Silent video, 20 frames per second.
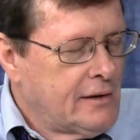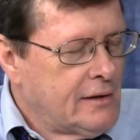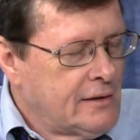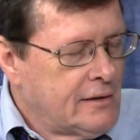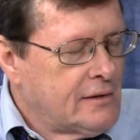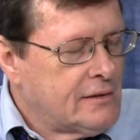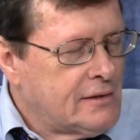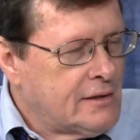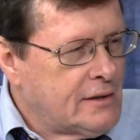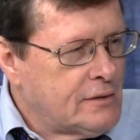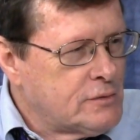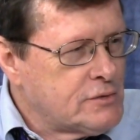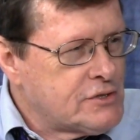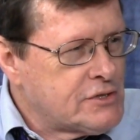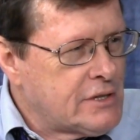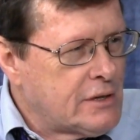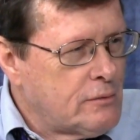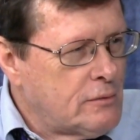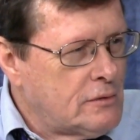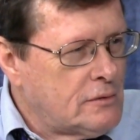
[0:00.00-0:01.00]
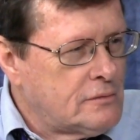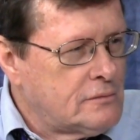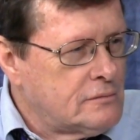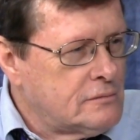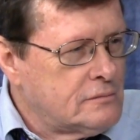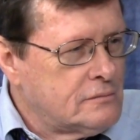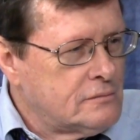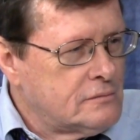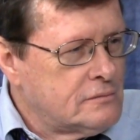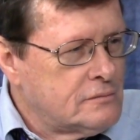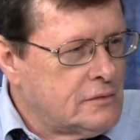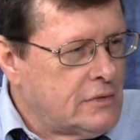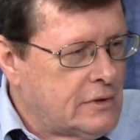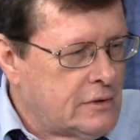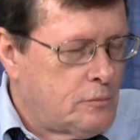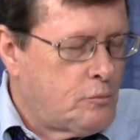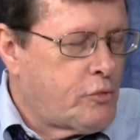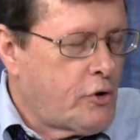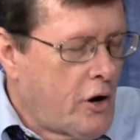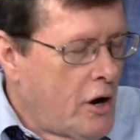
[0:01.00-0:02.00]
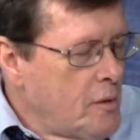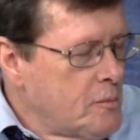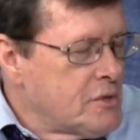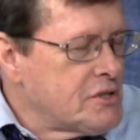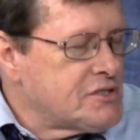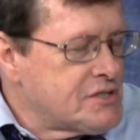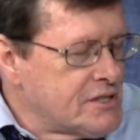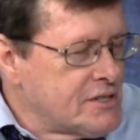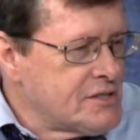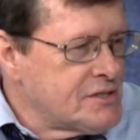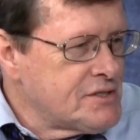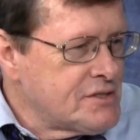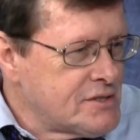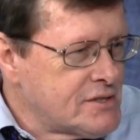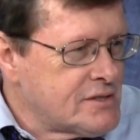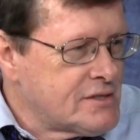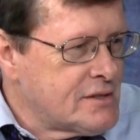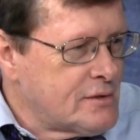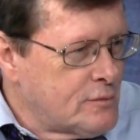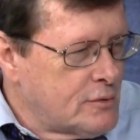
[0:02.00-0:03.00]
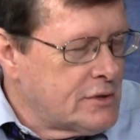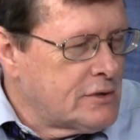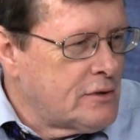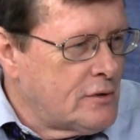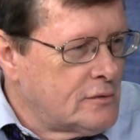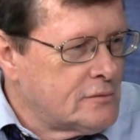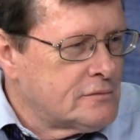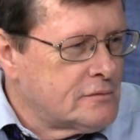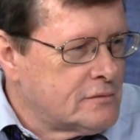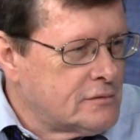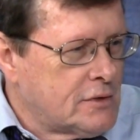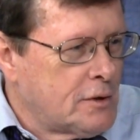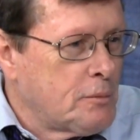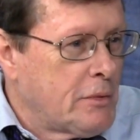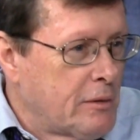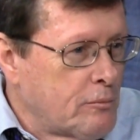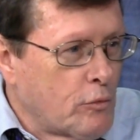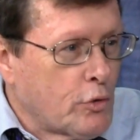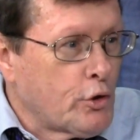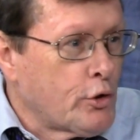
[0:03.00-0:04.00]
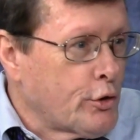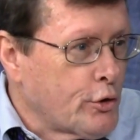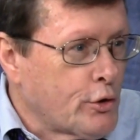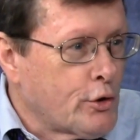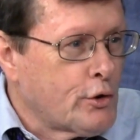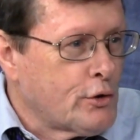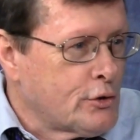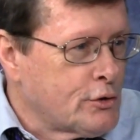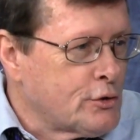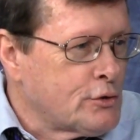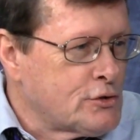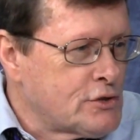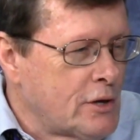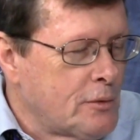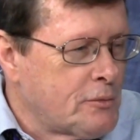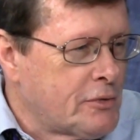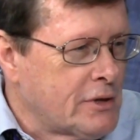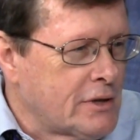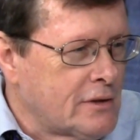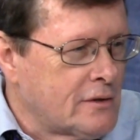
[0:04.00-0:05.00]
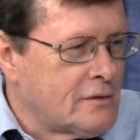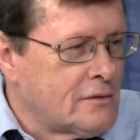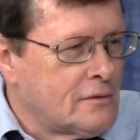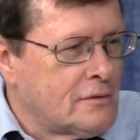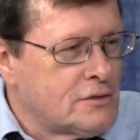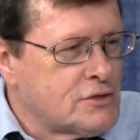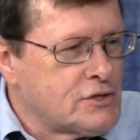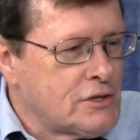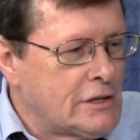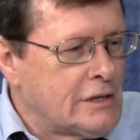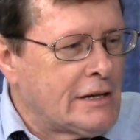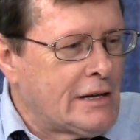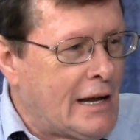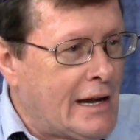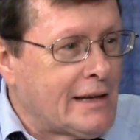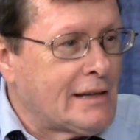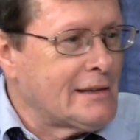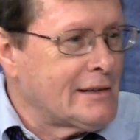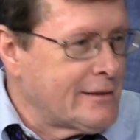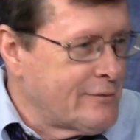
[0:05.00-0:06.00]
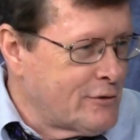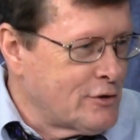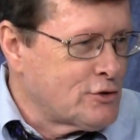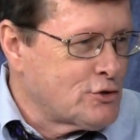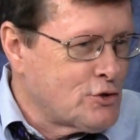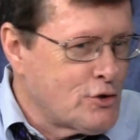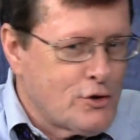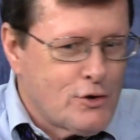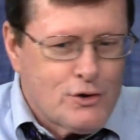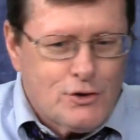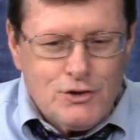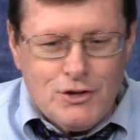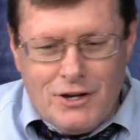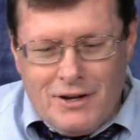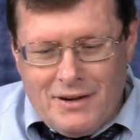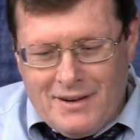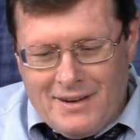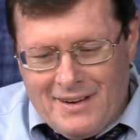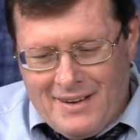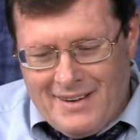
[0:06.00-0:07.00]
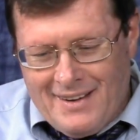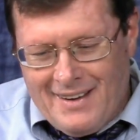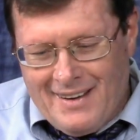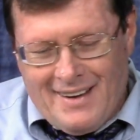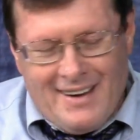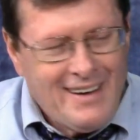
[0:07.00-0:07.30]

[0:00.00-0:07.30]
Yeah. And I would say, "Well, the promise is is that we don't right. commit murder or do something right. silly like leave the church. right.